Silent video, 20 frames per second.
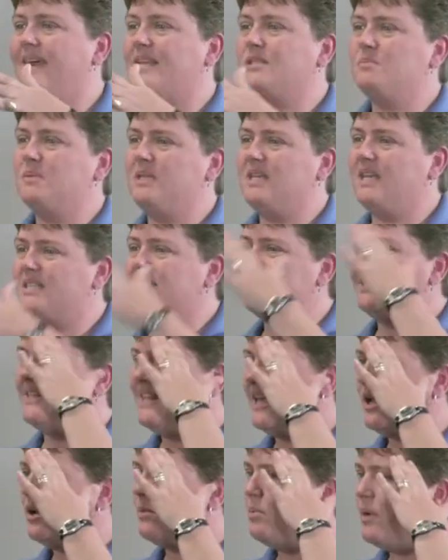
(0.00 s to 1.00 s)
That's because
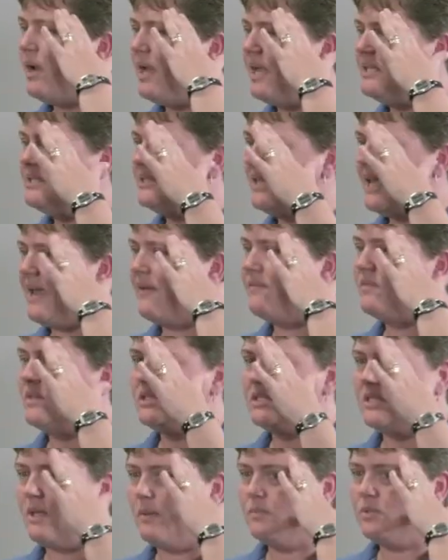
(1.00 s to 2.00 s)
in their brains they have
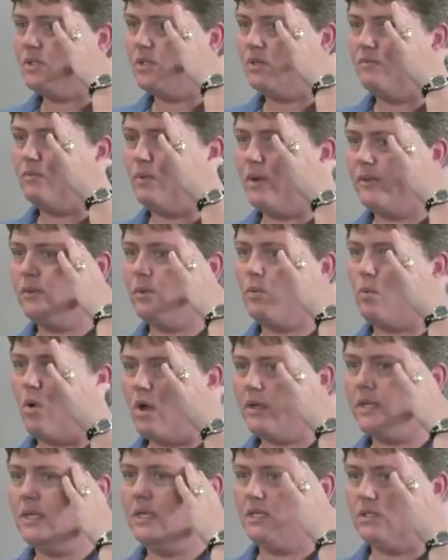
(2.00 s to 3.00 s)
an assumption of what they're
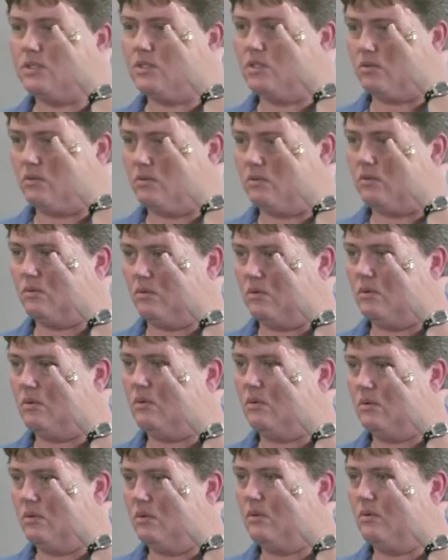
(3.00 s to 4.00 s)
walking into,
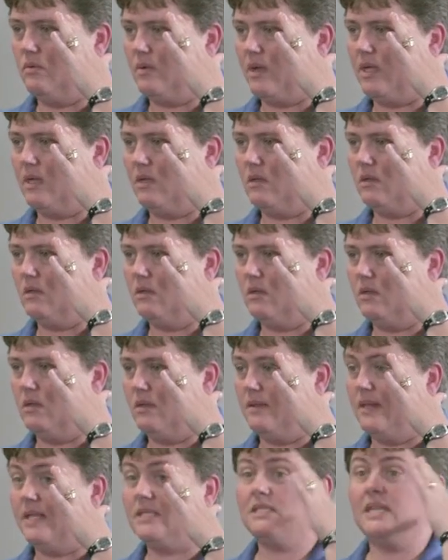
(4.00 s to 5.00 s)
right?
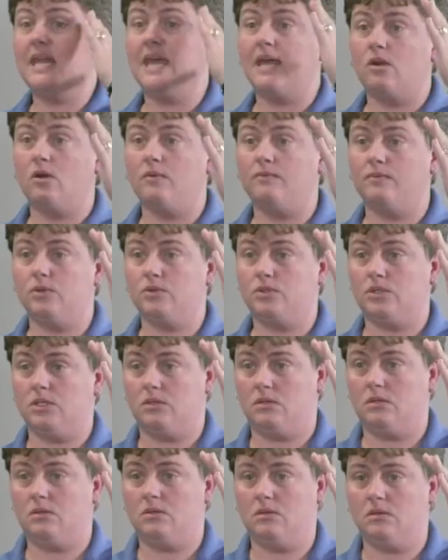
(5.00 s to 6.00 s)
That's an adult
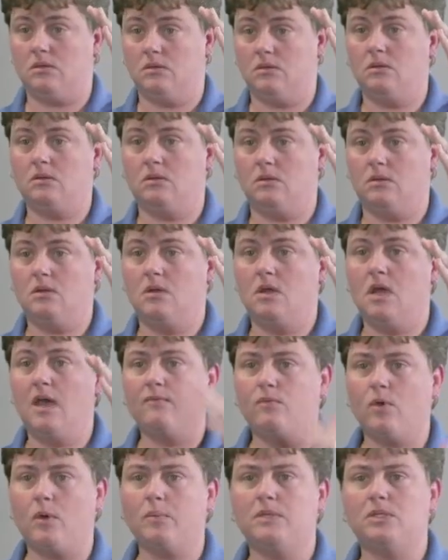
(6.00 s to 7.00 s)
version
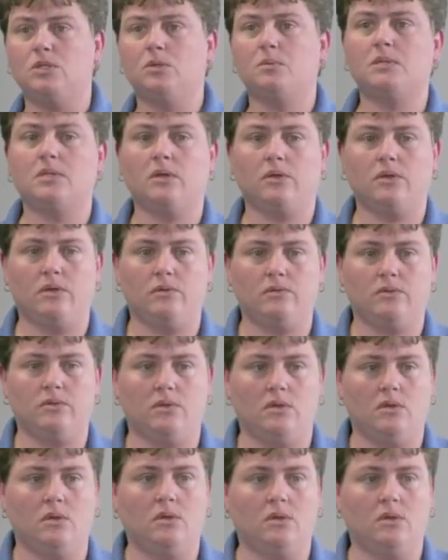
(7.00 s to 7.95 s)
of what we do with our youth.